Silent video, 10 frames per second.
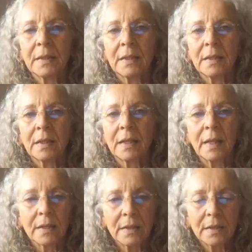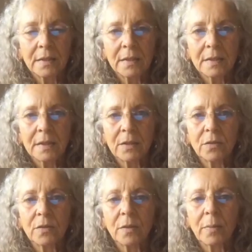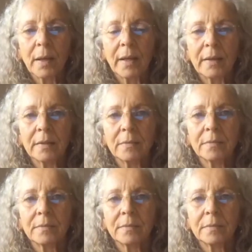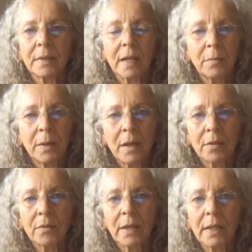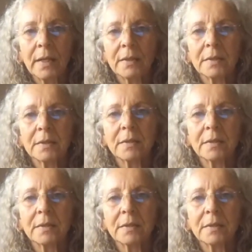Connect it into the center of the planet. Let it be on release.